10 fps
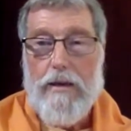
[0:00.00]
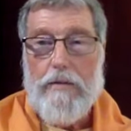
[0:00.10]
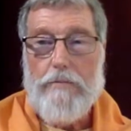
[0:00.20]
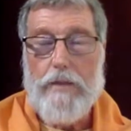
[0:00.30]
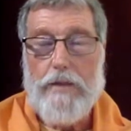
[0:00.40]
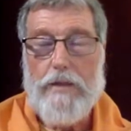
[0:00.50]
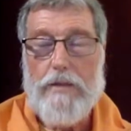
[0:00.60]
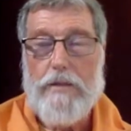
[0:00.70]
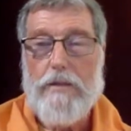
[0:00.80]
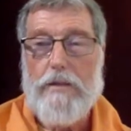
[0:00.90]
But
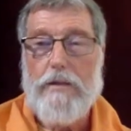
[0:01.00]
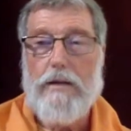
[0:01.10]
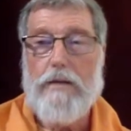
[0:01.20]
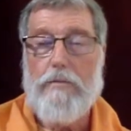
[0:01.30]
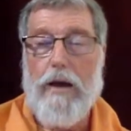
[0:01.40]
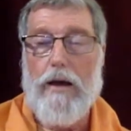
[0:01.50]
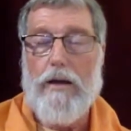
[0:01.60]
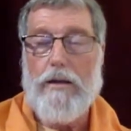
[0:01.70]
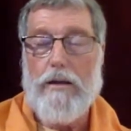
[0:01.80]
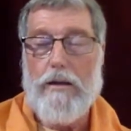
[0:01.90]
in
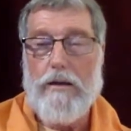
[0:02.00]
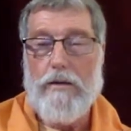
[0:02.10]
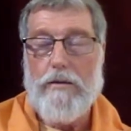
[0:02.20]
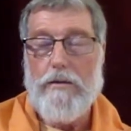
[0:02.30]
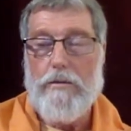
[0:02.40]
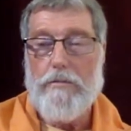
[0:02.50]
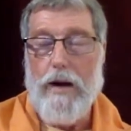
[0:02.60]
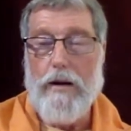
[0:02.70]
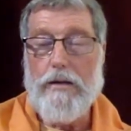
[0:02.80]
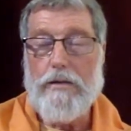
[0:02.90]

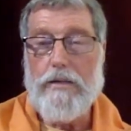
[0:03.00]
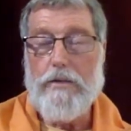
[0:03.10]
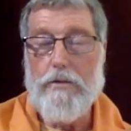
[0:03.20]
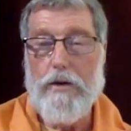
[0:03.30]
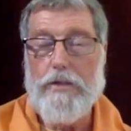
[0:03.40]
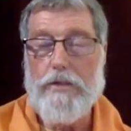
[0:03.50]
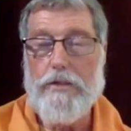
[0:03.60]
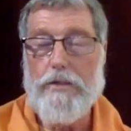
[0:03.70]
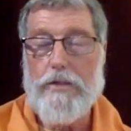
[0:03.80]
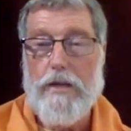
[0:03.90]
marital
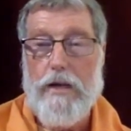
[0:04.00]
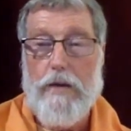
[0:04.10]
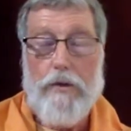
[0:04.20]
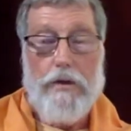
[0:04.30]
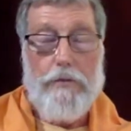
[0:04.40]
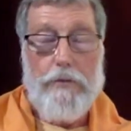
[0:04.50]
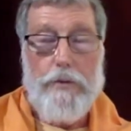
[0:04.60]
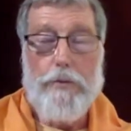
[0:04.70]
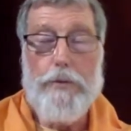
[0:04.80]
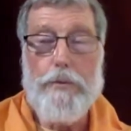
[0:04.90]
situations, very
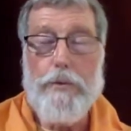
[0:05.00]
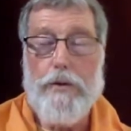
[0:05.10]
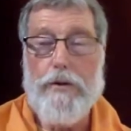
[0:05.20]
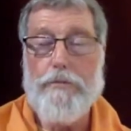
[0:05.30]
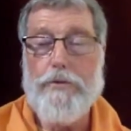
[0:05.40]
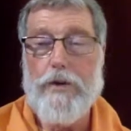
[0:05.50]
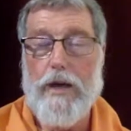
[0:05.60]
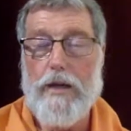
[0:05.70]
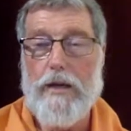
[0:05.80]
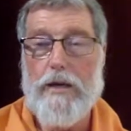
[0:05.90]
few people live
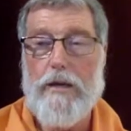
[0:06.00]
together.